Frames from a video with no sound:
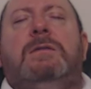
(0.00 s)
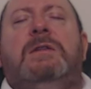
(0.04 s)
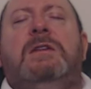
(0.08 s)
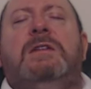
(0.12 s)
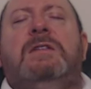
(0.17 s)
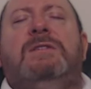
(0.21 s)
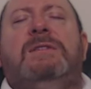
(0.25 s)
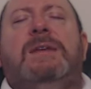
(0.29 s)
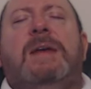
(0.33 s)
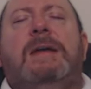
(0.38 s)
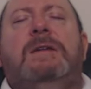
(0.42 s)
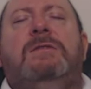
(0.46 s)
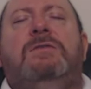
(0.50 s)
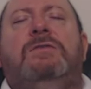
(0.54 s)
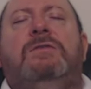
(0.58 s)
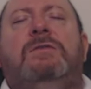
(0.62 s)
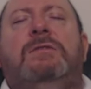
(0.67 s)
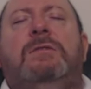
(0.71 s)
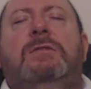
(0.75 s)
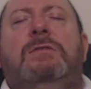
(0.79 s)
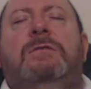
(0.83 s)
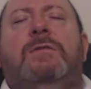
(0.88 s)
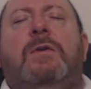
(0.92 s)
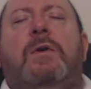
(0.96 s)
the
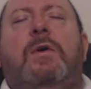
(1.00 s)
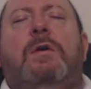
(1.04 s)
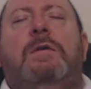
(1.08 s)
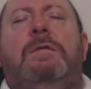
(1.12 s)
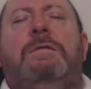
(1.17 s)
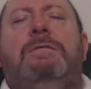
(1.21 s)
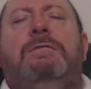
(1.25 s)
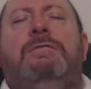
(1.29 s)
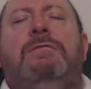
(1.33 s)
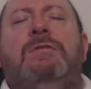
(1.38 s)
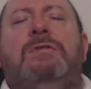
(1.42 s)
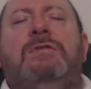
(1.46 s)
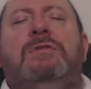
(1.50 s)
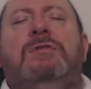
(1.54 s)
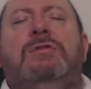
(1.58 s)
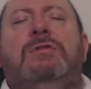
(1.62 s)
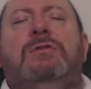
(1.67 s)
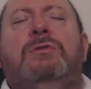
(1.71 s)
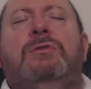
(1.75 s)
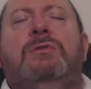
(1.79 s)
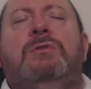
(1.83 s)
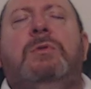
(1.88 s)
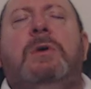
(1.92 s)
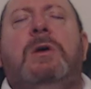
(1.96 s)
intention of offering
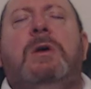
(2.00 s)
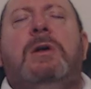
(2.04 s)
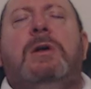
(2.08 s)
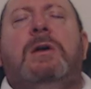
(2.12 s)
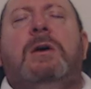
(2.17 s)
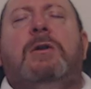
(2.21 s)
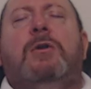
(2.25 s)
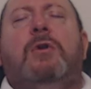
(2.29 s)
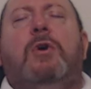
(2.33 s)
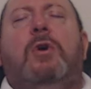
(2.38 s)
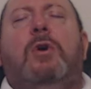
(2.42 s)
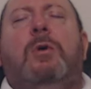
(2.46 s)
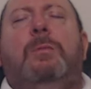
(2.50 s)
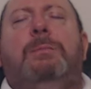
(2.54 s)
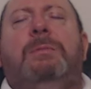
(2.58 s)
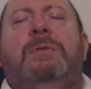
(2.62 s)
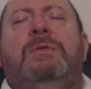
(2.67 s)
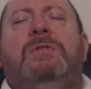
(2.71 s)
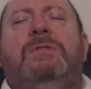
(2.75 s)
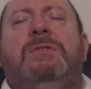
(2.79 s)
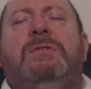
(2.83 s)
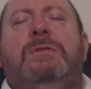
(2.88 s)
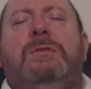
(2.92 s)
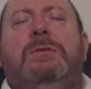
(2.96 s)
you an
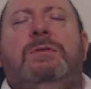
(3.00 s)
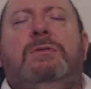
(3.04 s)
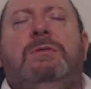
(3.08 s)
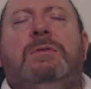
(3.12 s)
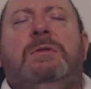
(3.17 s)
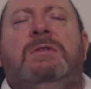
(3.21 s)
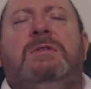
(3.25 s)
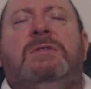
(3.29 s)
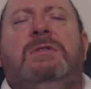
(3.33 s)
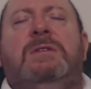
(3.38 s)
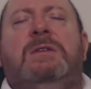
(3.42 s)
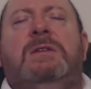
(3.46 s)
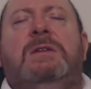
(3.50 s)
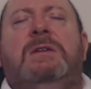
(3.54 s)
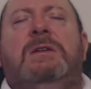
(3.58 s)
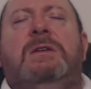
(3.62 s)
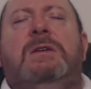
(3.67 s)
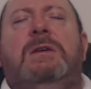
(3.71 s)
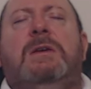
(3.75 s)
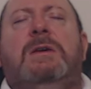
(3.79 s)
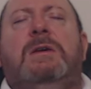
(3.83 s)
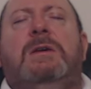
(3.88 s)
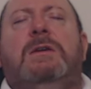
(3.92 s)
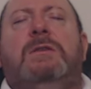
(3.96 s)

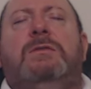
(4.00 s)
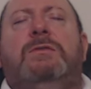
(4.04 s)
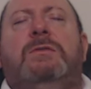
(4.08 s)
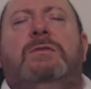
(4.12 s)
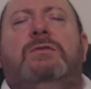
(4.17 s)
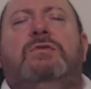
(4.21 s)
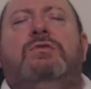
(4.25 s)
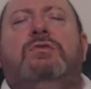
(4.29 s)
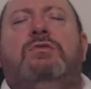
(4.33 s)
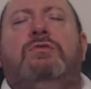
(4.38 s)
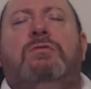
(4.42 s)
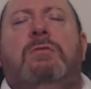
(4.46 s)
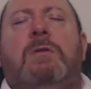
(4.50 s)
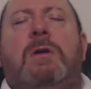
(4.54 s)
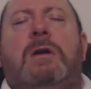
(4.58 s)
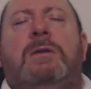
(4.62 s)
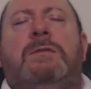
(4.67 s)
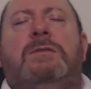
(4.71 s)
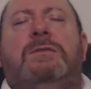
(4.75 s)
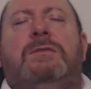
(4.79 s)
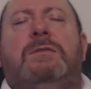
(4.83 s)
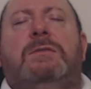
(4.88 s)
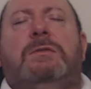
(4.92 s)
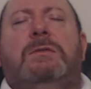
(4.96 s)
opportunity to
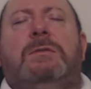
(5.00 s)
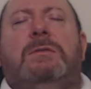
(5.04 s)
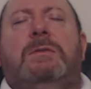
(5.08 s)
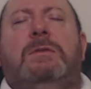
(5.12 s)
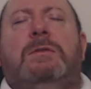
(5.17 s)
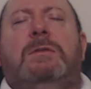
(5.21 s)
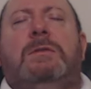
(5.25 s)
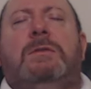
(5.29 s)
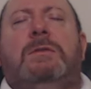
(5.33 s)
trust,